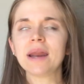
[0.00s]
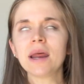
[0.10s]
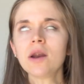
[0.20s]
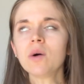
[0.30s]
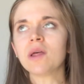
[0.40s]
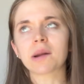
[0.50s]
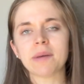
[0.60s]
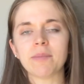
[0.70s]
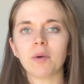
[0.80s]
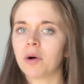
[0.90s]
And I know a lot of
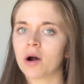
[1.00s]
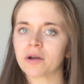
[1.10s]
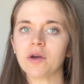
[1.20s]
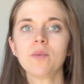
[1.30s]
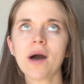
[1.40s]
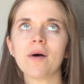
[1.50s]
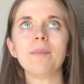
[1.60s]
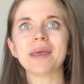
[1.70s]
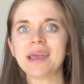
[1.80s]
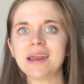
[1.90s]
people will argue, well,
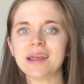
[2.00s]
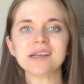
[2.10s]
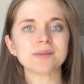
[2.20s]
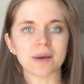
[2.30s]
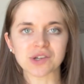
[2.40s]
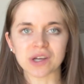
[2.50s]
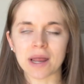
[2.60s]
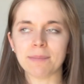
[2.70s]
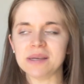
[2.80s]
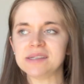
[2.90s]
bikini, especially
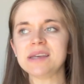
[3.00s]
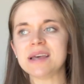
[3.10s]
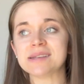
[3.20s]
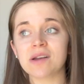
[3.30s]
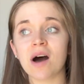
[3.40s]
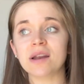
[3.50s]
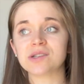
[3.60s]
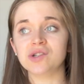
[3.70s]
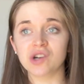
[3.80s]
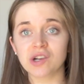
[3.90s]
at NPC, is
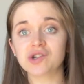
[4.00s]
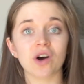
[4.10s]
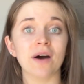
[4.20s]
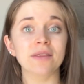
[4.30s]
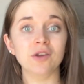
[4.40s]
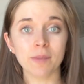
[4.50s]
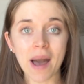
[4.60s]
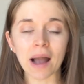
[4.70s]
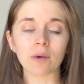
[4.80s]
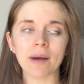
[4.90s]
not judged on your
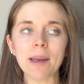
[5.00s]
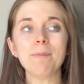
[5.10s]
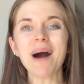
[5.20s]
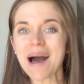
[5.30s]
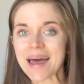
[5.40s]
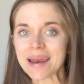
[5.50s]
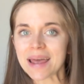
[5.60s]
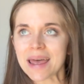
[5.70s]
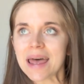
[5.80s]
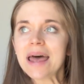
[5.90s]
back, right? But
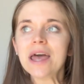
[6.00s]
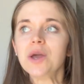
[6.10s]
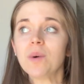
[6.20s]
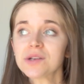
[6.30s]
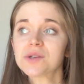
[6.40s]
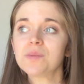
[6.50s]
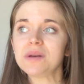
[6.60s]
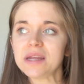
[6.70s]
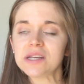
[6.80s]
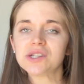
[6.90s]
you also
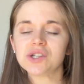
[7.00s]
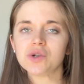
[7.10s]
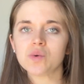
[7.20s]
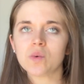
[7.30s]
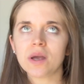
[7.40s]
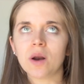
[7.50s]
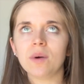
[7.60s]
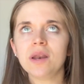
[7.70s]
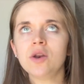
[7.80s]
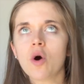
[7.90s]
need to,
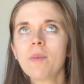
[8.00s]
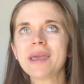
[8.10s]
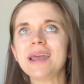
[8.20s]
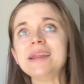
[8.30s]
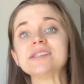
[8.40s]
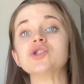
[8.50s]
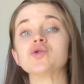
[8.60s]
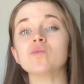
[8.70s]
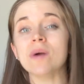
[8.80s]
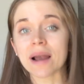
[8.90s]
no bikini isn't
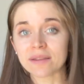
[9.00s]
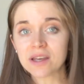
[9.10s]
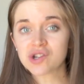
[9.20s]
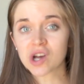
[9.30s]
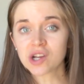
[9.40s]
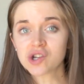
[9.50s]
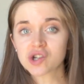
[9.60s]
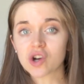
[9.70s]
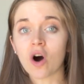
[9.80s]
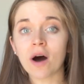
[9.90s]
directly
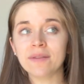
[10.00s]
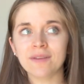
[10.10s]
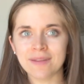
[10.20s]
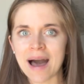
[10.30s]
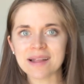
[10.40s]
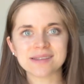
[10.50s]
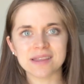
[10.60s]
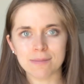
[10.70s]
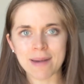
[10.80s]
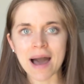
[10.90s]
judged on the lats
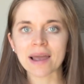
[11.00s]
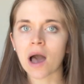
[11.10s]
in the back.